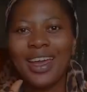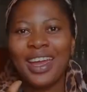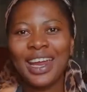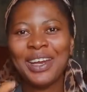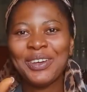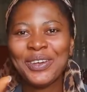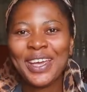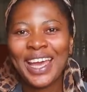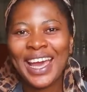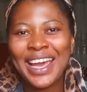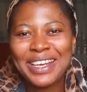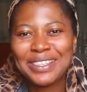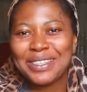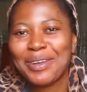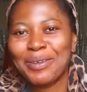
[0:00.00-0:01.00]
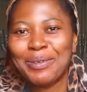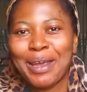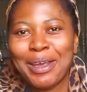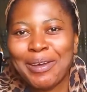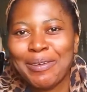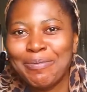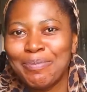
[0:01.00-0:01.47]
Hello guys, and
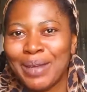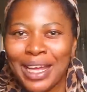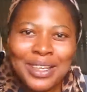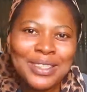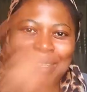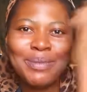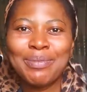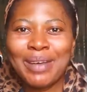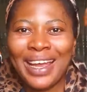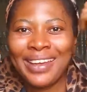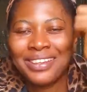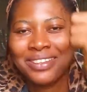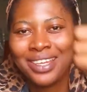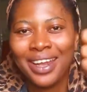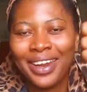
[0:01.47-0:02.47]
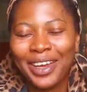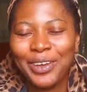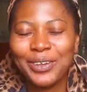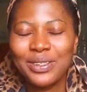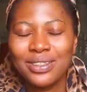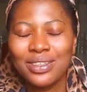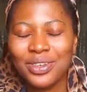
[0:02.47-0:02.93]
welcome back to my
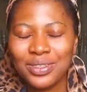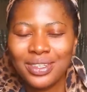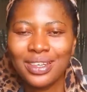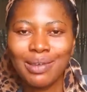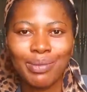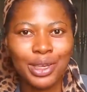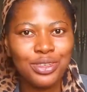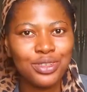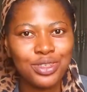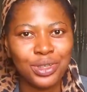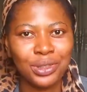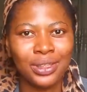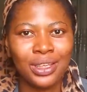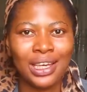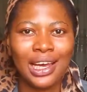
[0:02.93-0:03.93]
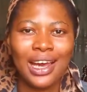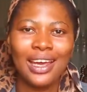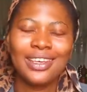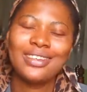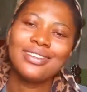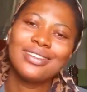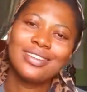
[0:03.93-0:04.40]
channel. So today I'm going to show you
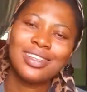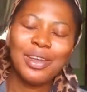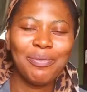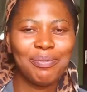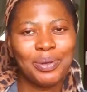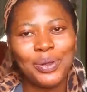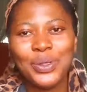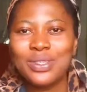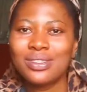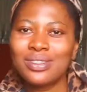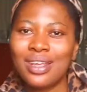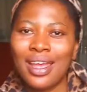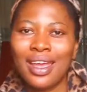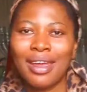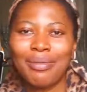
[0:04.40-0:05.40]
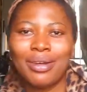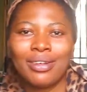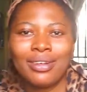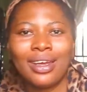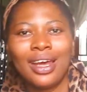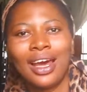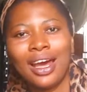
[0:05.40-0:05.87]
guys simple step
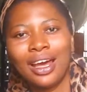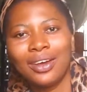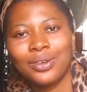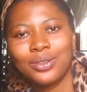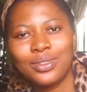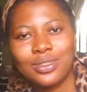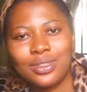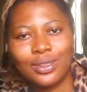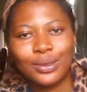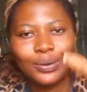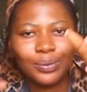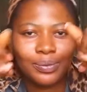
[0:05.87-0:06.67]
on how to,